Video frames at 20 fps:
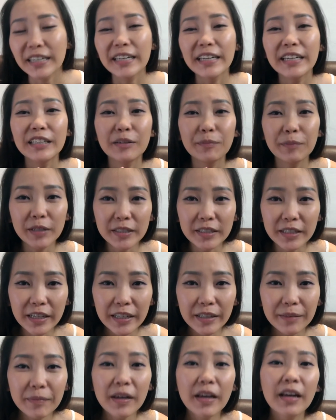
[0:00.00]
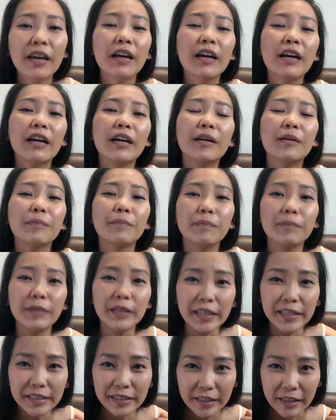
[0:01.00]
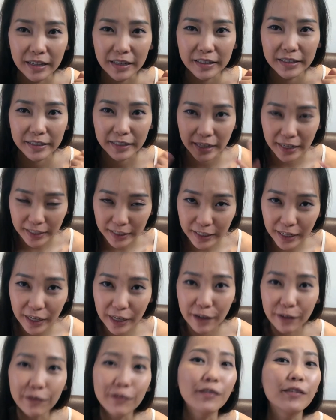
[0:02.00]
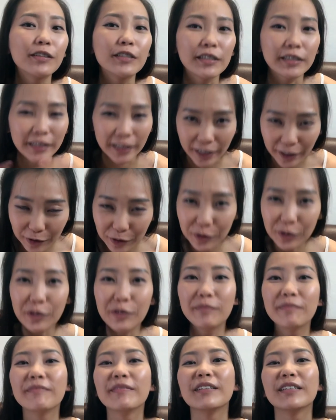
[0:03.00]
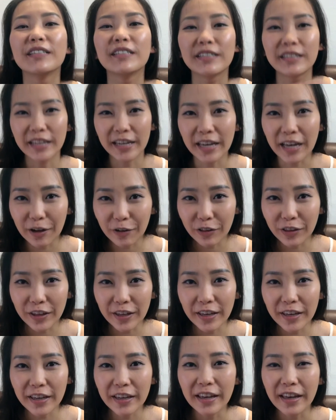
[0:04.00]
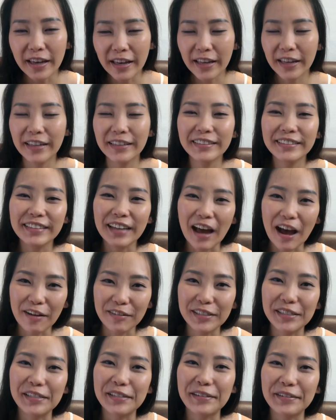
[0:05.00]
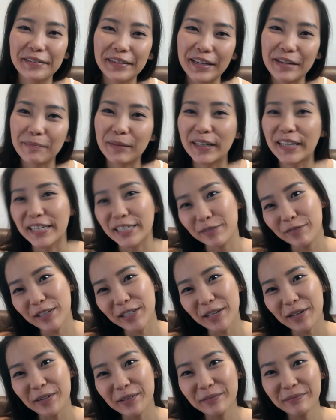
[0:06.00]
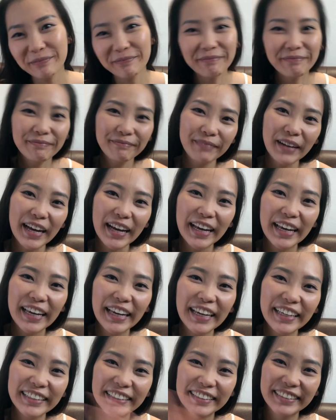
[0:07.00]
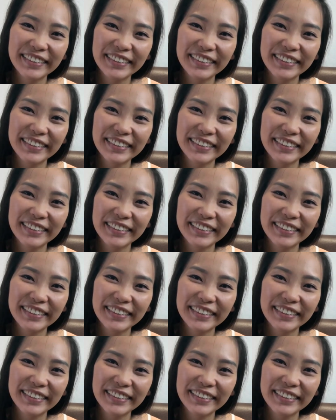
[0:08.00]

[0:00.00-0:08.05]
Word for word: In the meantime, please stay safe, stay home, stay healthy, and I'll see you in my next video. Bye!